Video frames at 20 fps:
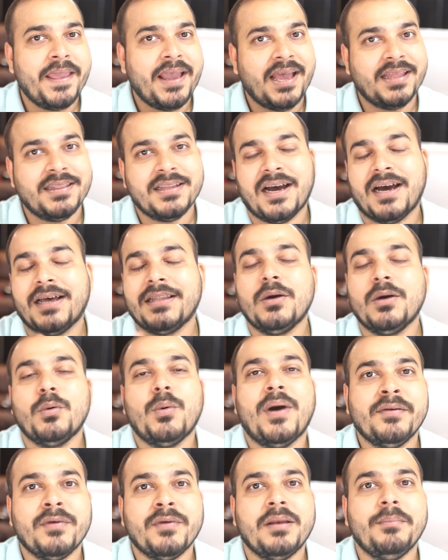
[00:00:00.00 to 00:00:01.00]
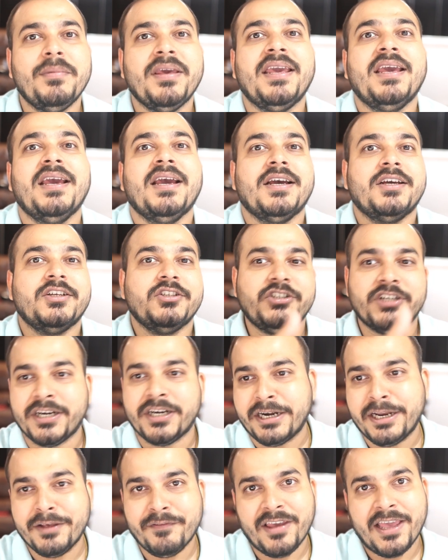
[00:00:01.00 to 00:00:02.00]
And the other one will be
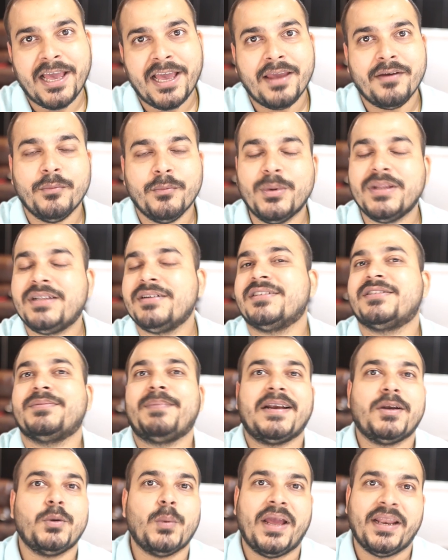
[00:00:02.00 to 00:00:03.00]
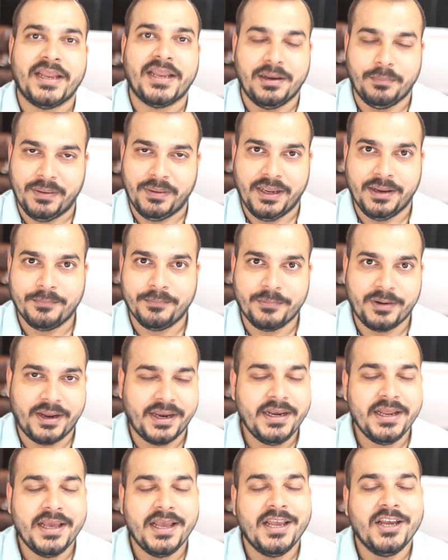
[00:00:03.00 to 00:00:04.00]
generative A I with respect to N L P,
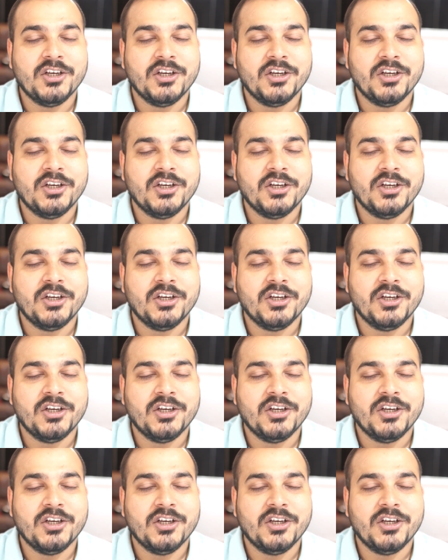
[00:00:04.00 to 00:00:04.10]
right?